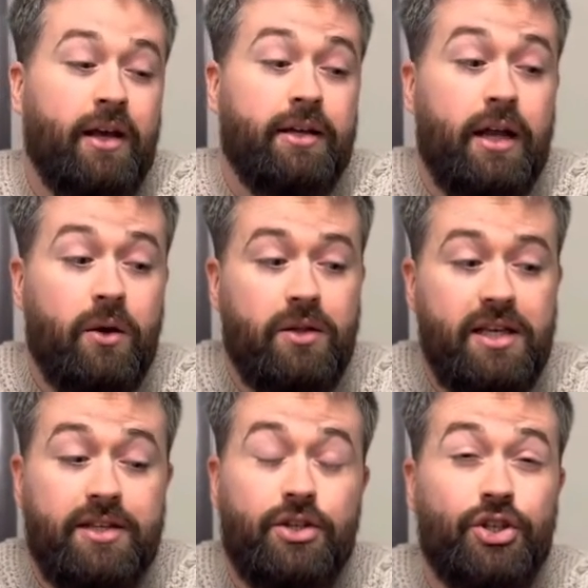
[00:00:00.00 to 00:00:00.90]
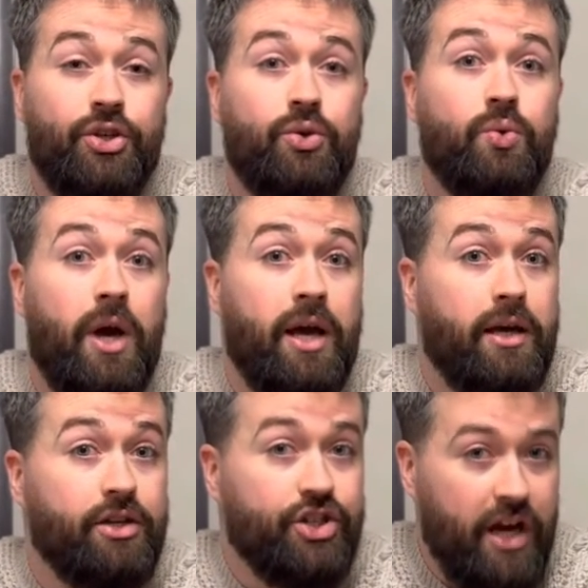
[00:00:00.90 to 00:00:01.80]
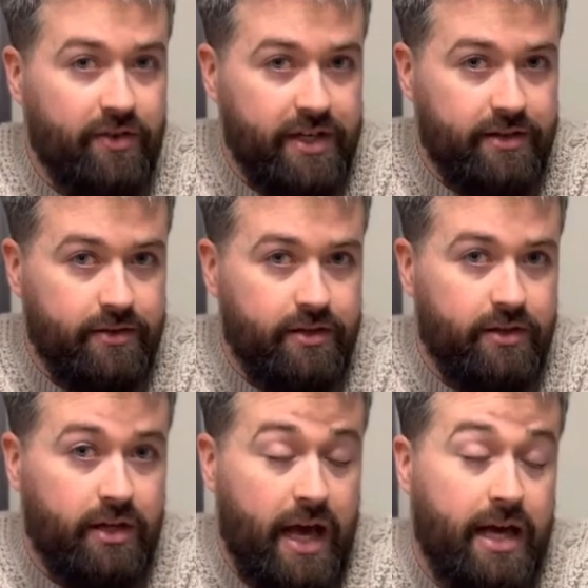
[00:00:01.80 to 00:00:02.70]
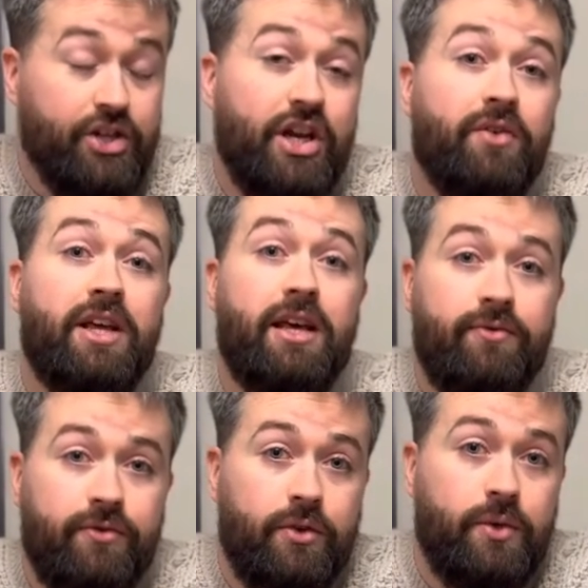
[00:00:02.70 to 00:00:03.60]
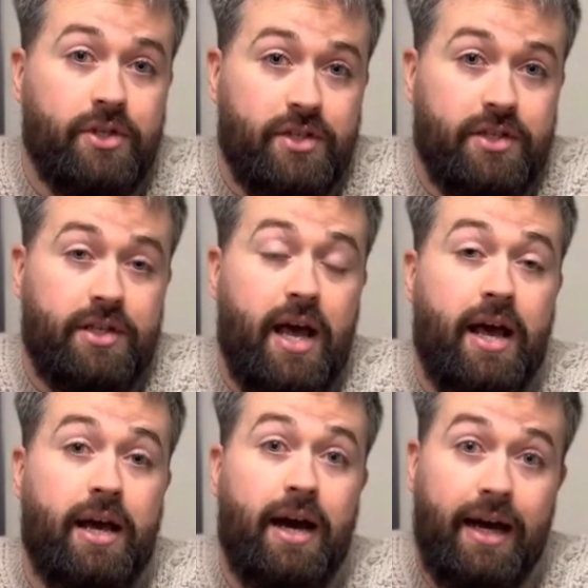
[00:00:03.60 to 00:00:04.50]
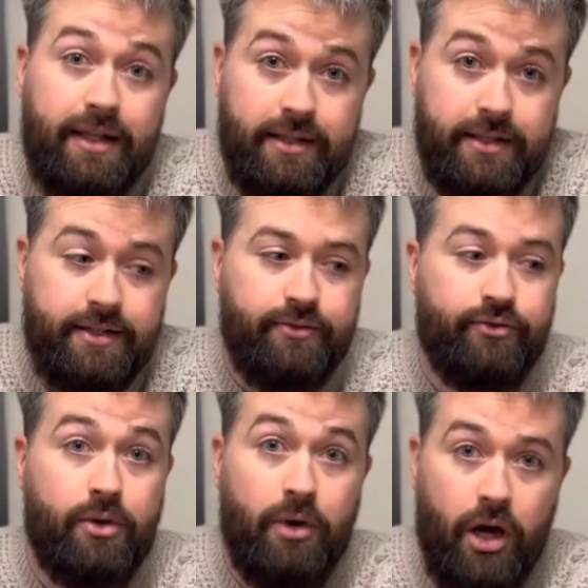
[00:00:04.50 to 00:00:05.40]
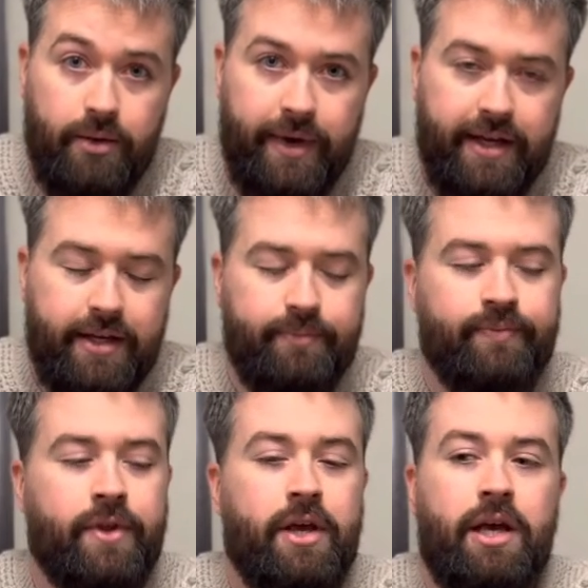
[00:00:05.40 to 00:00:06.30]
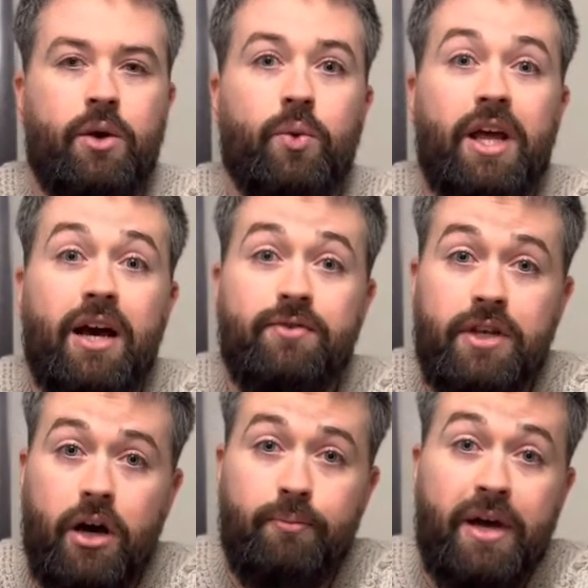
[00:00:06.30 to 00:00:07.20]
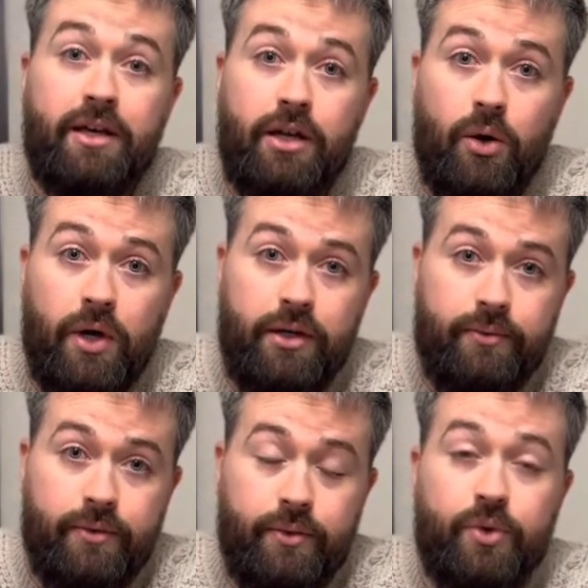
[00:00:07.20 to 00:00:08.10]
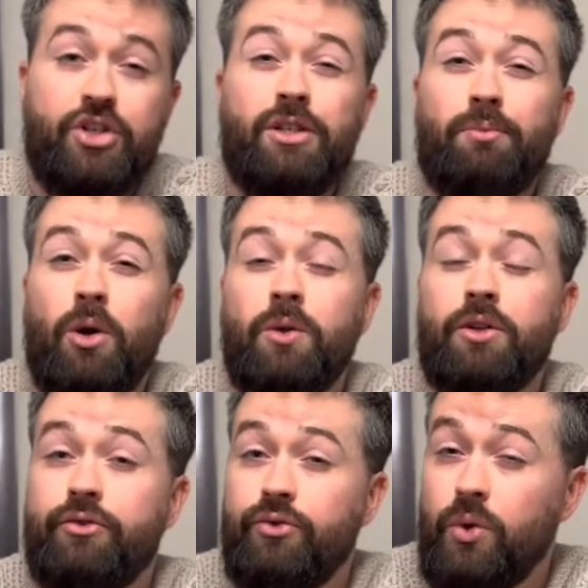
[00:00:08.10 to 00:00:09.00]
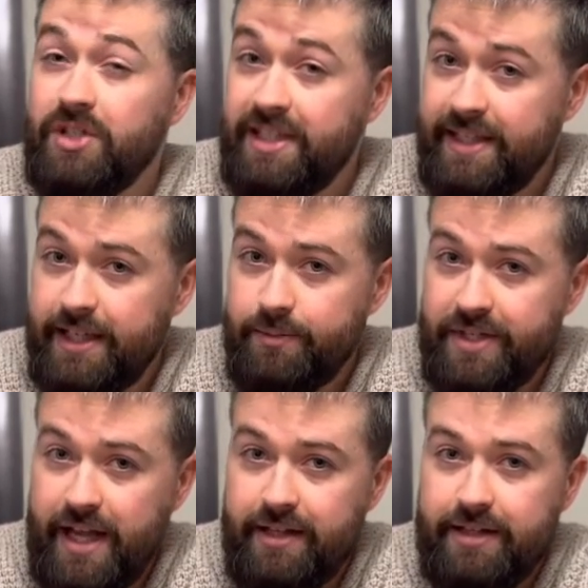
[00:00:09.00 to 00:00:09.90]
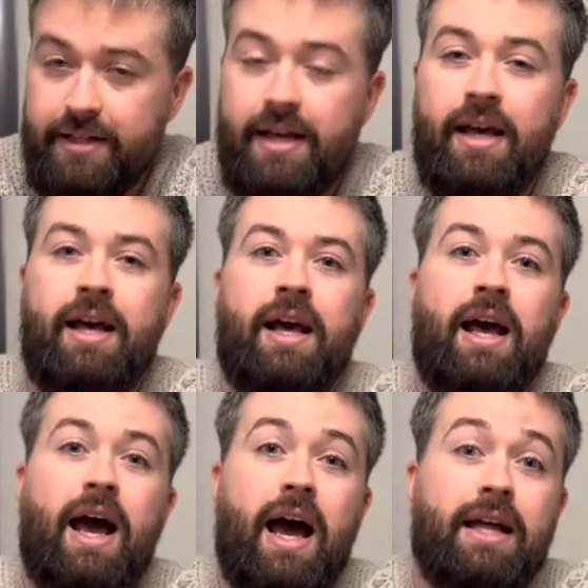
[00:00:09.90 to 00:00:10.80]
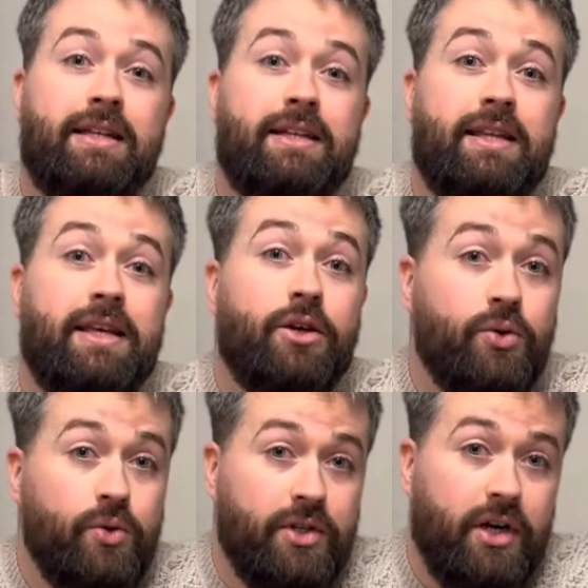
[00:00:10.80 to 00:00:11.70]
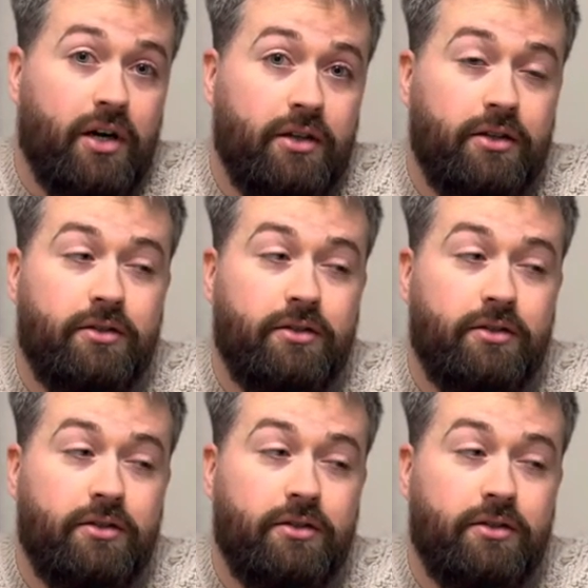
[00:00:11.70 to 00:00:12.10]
Now these are two sherry influenced islays from Ardbeg. We have the Ardbeg and Noah, which is bottled at 46%, and the Uigeadail,